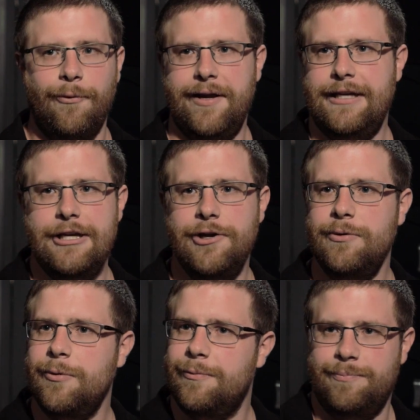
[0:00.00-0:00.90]
When
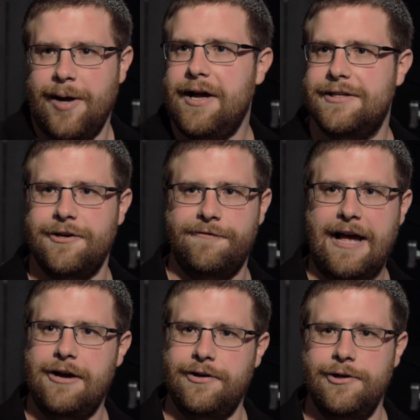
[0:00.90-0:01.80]
new bugs are
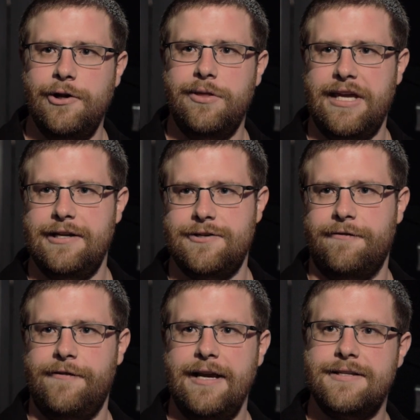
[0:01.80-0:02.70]
found or new things are
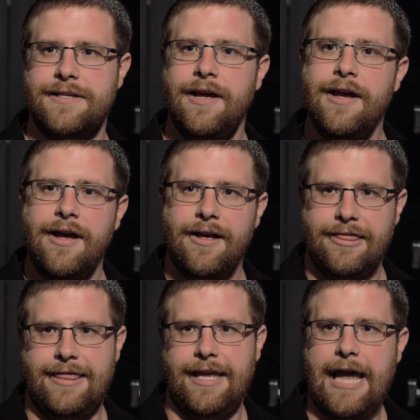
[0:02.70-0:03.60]
fixed,
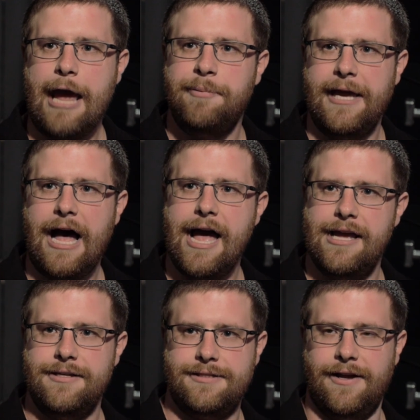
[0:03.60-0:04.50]
the API
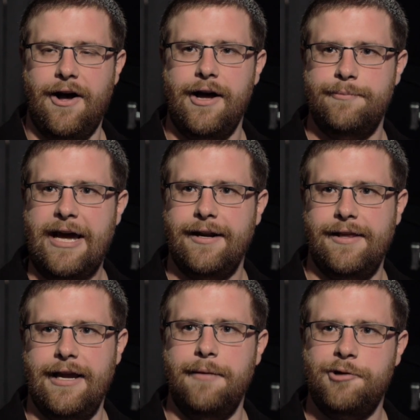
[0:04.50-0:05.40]
is
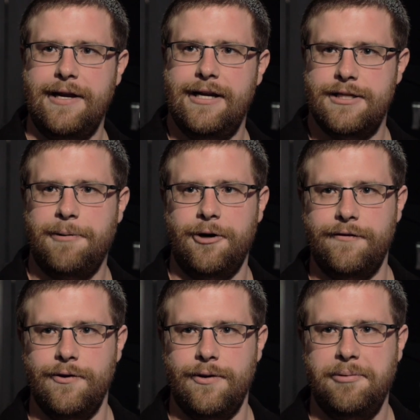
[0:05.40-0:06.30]
automatically upgraded as part
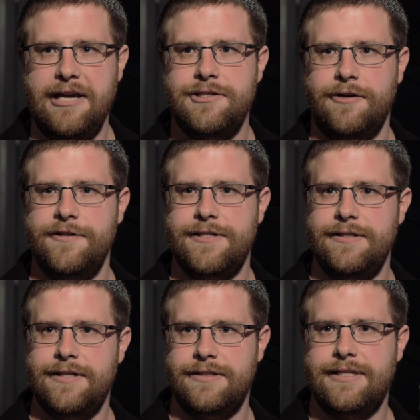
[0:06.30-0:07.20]
of Google Play
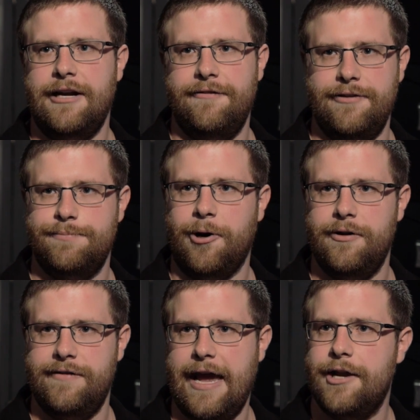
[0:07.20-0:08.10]
services instead of as
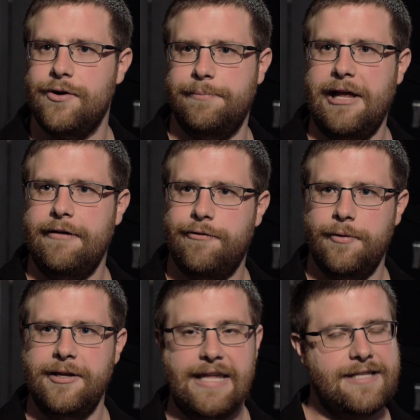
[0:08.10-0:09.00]
part of the Android
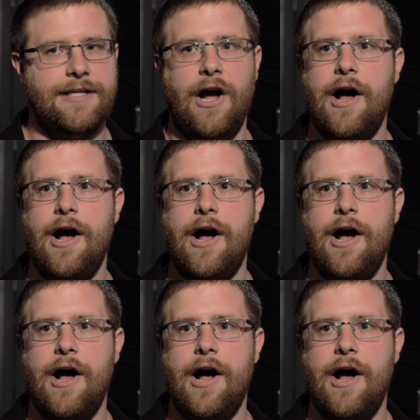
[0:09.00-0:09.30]
platform, and that's an